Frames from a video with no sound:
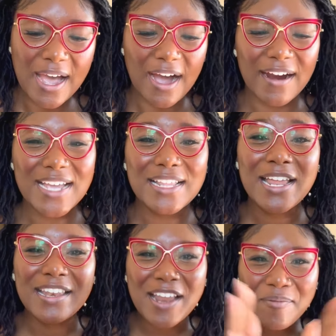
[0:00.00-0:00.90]
All right,
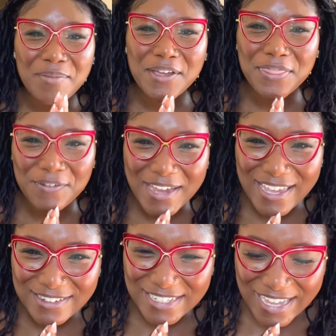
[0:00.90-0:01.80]
number 3,
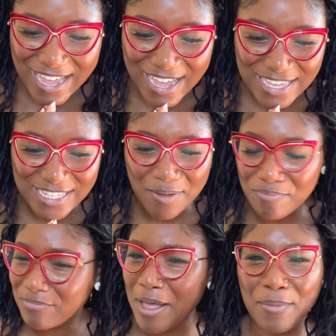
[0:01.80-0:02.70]
you guys.
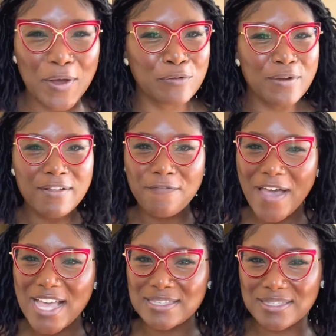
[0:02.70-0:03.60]
I'm going real
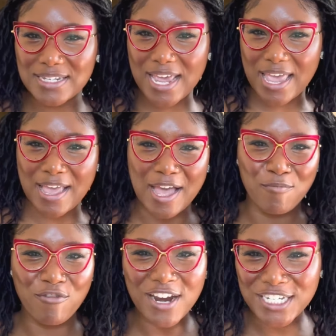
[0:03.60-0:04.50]
fast today.
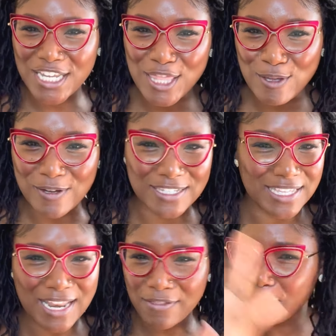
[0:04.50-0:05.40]
I'm rushing through because
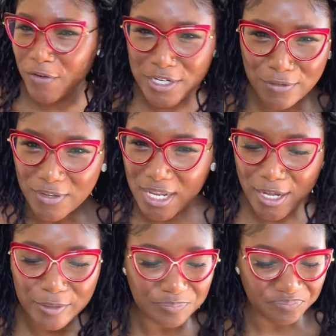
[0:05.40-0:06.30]
the first
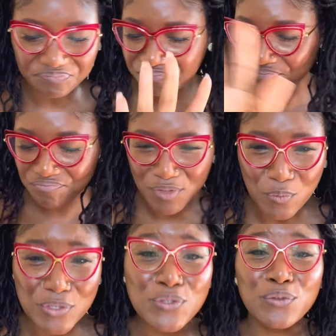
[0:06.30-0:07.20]
video
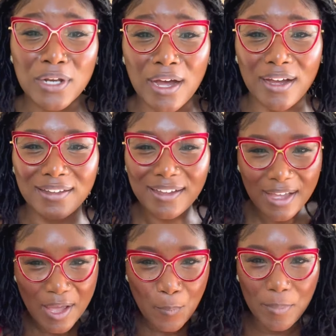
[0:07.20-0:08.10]
was too long,
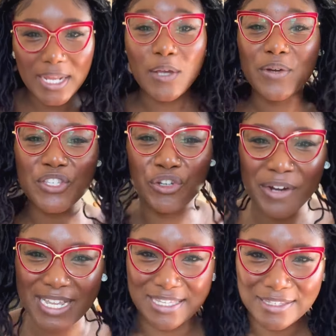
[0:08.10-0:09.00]
but it was
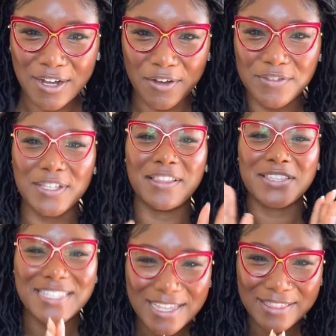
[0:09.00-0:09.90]
great stuff. So
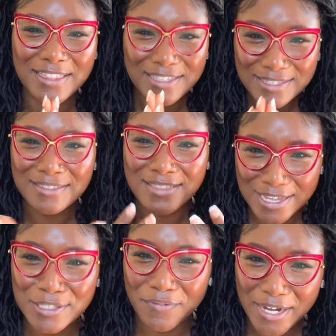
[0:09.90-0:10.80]
this
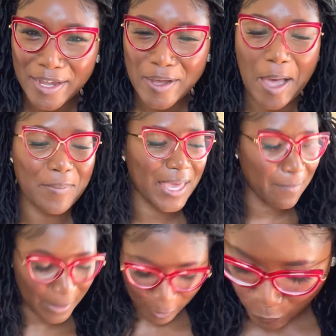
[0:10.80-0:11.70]
next video, I'm
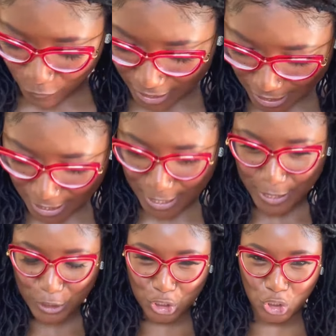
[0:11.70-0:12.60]
keeping
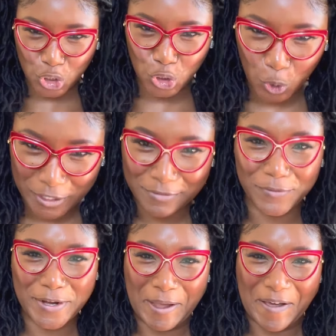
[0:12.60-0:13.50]
real short
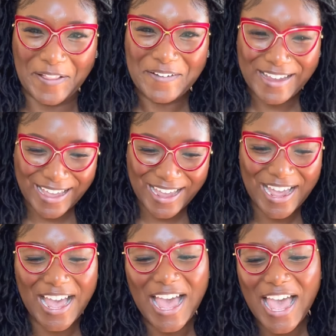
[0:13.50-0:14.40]
for you. Okay,
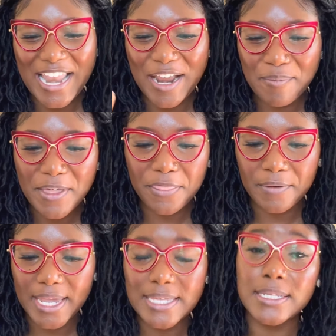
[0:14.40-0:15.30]
number
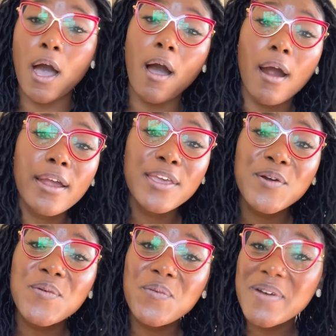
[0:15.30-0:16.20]
3 is, are
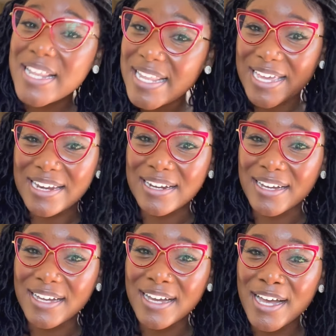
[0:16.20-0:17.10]
you willing
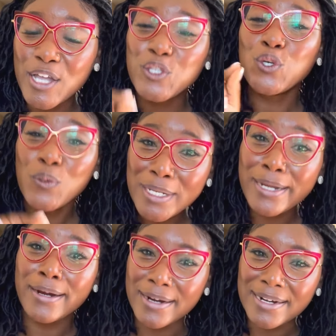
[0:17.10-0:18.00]
to
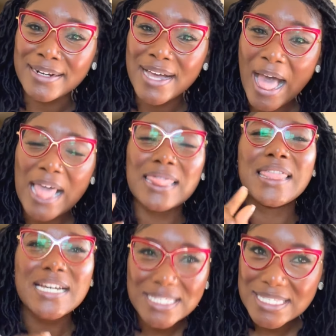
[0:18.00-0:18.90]
learn
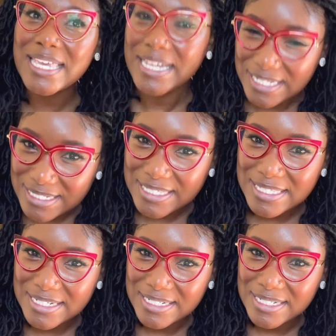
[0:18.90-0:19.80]
the
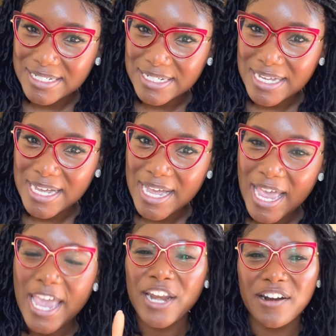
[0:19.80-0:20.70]
skills
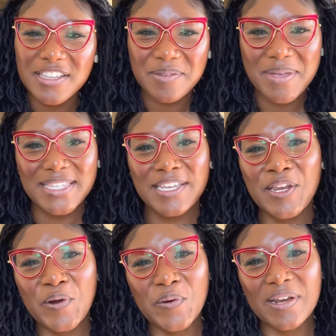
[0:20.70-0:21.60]
in order to maintain
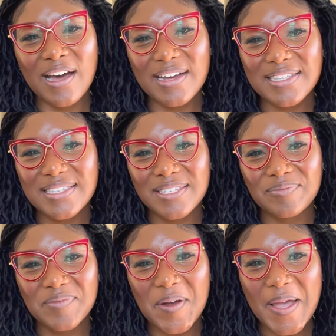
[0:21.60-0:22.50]
your own locks?
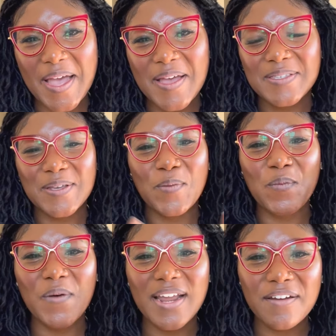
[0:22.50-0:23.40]
Okay, so
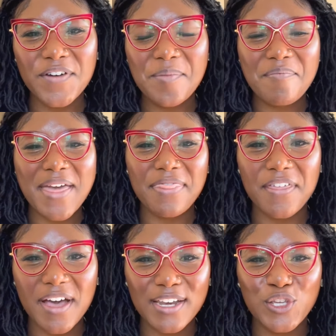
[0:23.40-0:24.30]
whatever
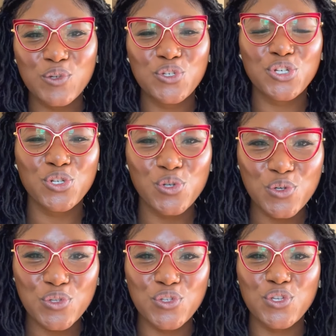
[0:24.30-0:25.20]
method you
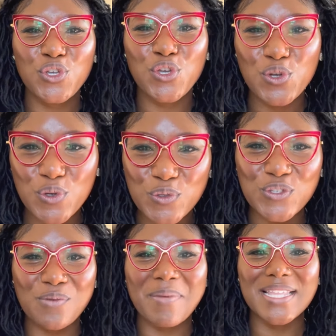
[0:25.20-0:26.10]
choose to use
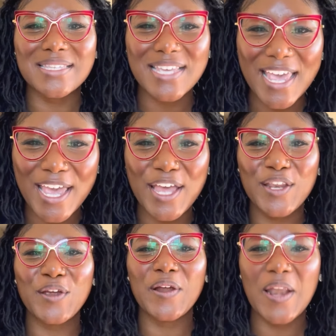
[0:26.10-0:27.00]
to
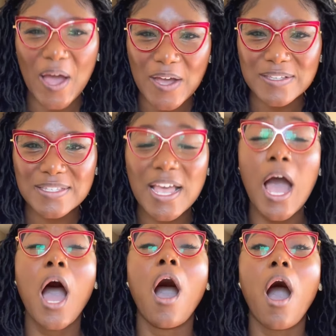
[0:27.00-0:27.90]
maintain your locks,
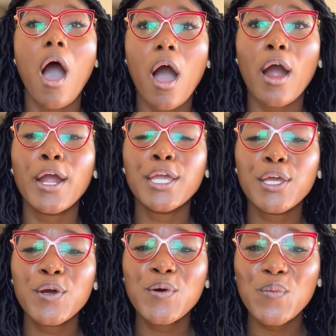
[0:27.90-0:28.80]
are
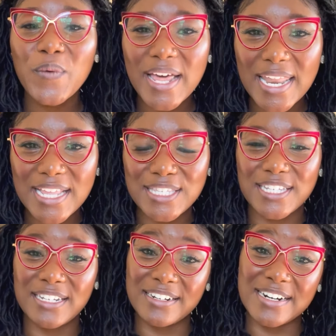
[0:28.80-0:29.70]
you willing
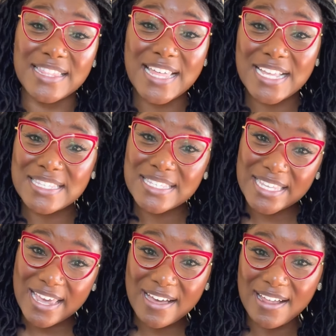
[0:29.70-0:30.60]
to learn that
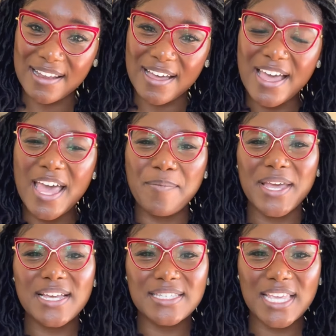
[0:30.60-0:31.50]
skill?
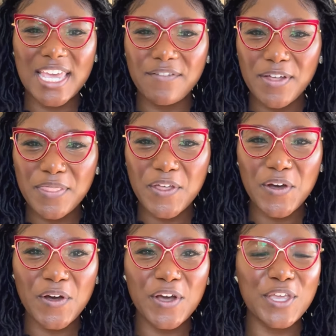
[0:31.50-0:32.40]
Because even
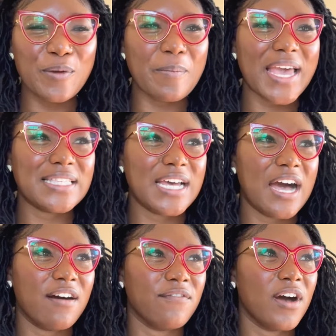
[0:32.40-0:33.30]
though you might
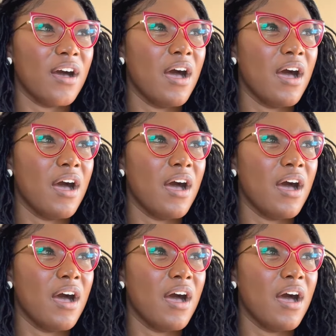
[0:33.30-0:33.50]
have